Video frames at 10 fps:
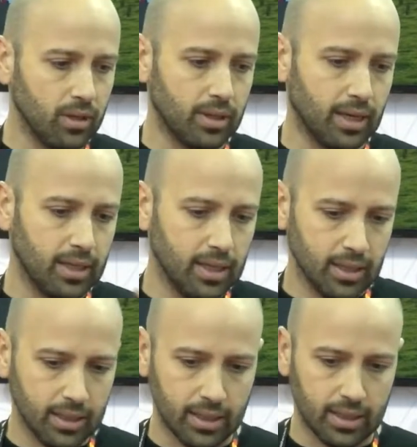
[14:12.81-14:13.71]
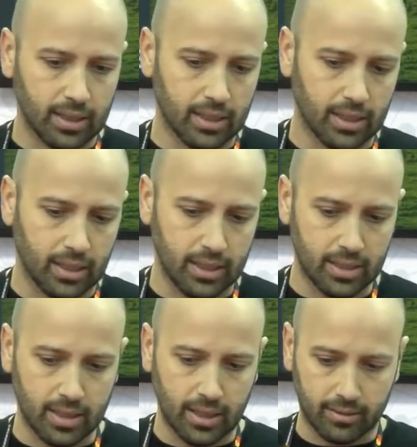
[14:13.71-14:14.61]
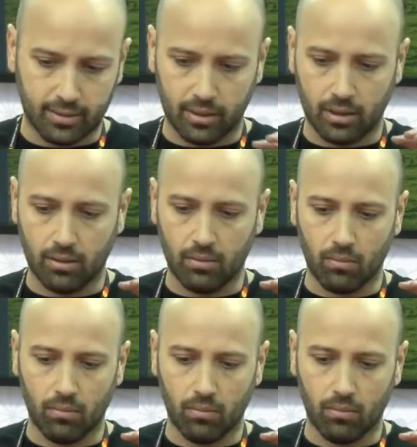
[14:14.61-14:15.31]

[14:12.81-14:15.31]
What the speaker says: idea is that